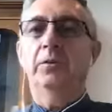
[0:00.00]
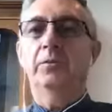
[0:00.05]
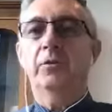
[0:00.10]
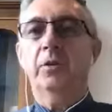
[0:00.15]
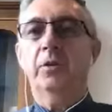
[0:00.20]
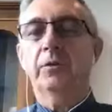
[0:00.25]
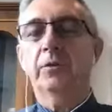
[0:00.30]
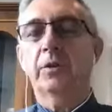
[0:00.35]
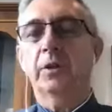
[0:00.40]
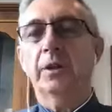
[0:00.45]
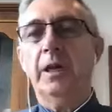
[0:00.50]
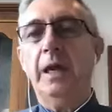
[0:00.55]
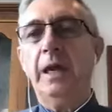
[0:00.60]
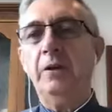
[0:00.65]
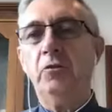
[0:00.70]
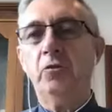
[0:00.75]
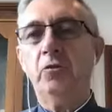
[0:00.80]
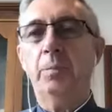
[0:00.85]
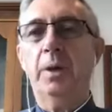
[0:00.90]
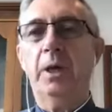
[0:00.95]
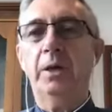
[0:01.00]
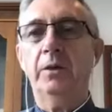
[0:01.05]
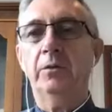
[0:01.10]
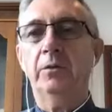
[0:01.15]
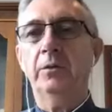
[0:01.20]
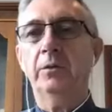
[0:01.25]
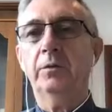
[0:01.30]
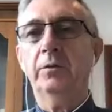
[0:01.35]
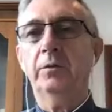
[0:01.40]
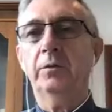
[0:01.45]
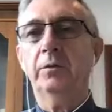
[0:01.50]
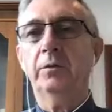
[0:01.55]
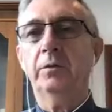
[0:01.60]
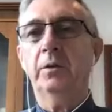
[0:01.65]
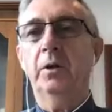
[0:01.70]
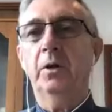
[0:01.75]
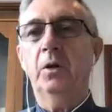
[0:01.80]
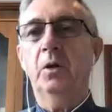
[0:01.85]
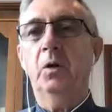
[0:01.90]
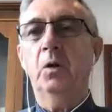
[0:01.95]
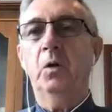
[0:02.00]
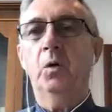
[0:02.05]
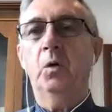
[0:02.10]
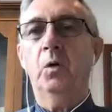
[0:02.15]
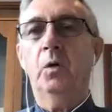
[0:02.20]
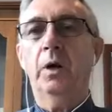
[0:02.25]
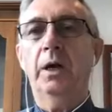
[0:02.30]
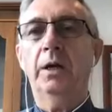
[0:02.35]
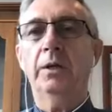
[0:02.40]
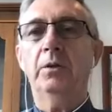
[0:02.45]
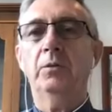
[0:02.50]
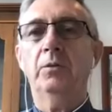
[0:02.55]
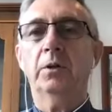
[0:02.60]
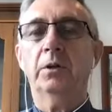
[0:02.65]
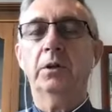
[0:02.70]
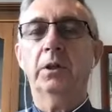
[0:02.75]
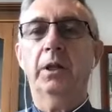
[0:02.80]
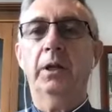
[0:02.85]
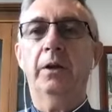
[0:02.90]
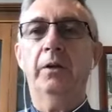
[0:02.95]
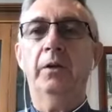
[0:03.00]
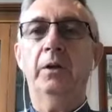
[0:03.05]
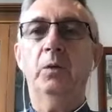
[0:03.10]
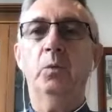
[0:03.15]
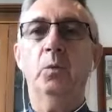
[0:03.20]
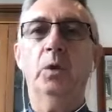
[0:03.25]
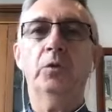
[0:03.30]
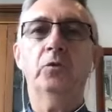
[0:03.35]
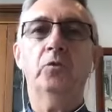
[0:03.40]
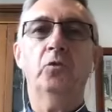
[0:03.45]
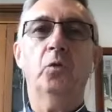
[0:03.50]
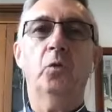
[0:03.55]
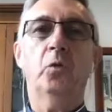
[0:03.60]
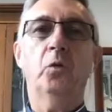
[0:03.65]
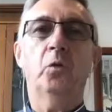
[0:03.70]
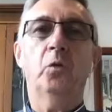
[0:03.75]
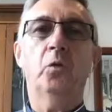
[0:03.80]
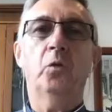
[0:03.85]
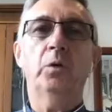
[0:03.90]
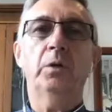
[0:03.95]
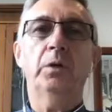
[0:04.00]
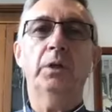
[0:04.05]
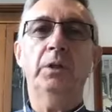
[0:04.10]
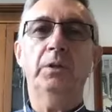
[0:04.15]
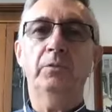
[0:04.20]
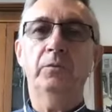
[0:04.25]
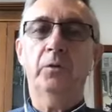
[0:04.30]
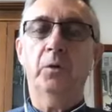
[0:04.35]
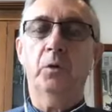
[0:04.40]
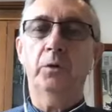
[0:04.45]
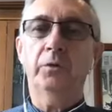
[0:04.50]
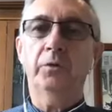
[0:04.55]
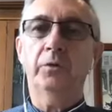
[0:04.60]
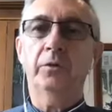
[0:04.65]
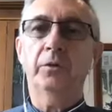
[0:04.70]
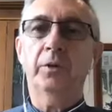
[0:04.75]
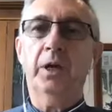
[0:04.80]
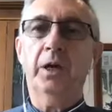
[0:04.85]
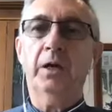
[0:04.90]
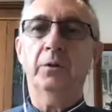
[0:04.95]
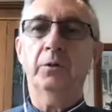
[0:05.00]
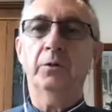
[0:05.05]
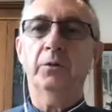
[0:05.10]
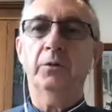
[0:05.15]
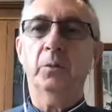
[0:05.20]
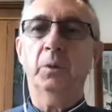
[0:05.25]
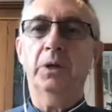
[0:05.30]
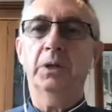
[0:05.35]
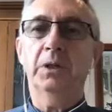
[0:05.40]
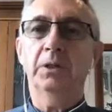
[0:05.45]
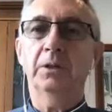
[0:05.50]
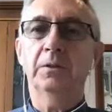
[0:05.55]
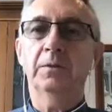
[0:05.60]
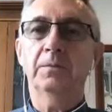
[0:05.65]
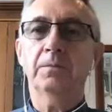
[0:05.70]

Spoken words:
just a cash basis, or are you declaring what your invoices are as well?